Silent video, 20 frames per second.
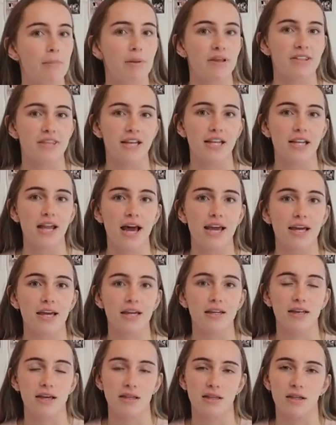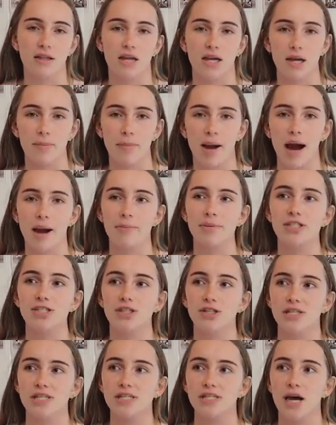But they're like in like little like apartments, so
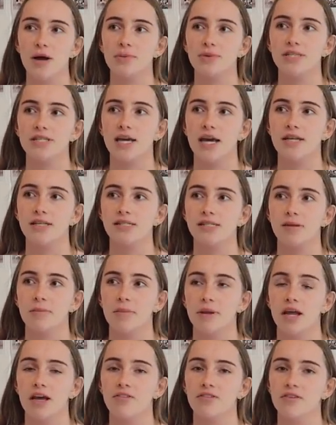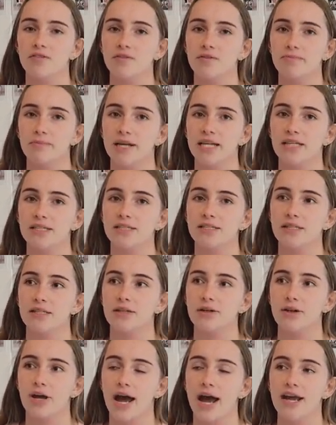there's, I would say, similar, like if you've been to
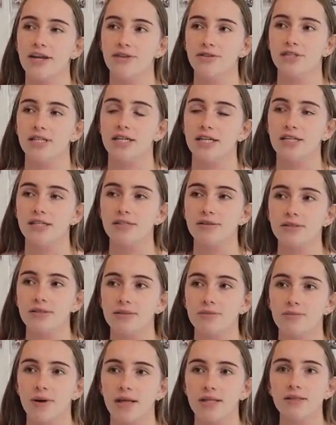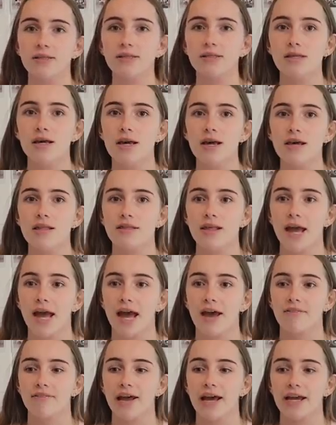look at AUT's ones, they
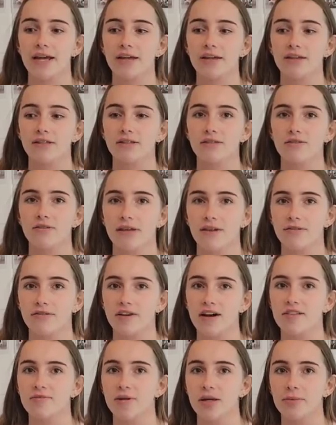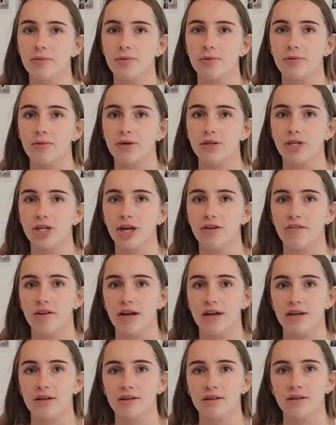have like, is it like five people and you have
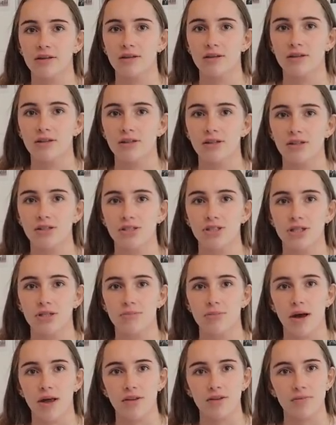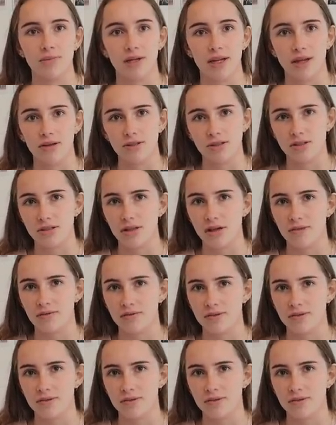like shared bathroom and stuff.